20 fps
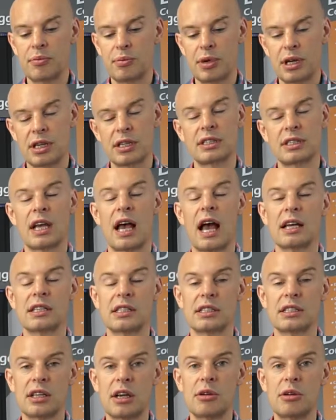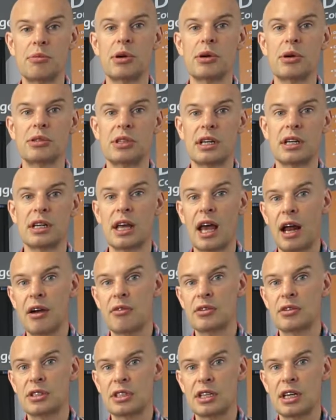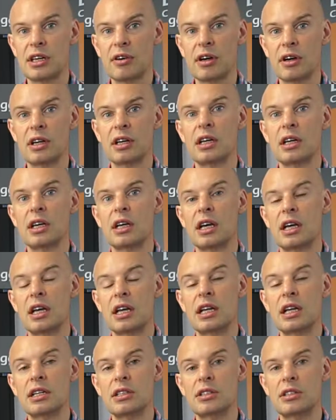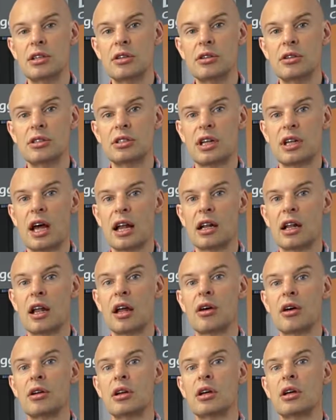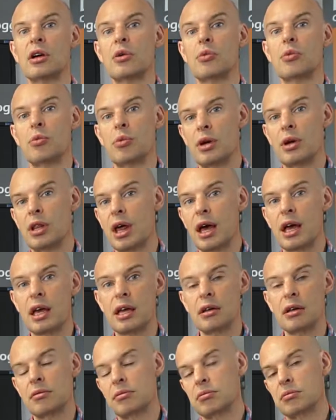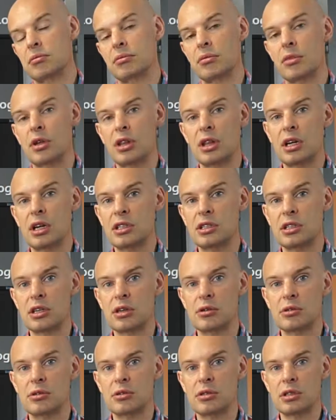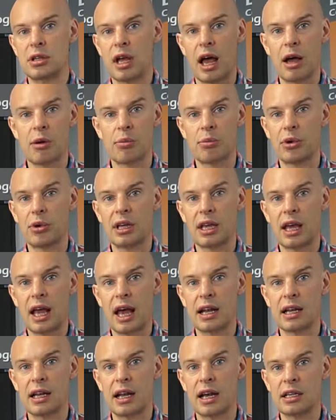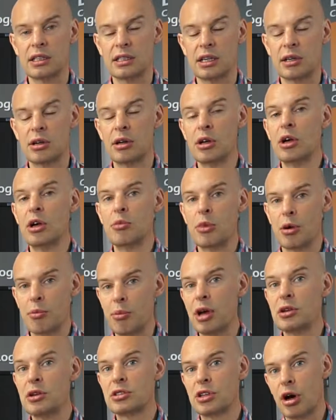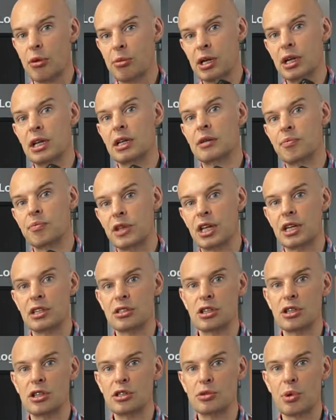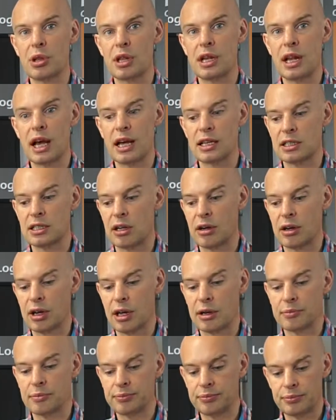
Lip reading: because it has its own built-in CAN receiver, it is used standalone with an ECU outputting CAN data, but most commonly it's used with a data logger.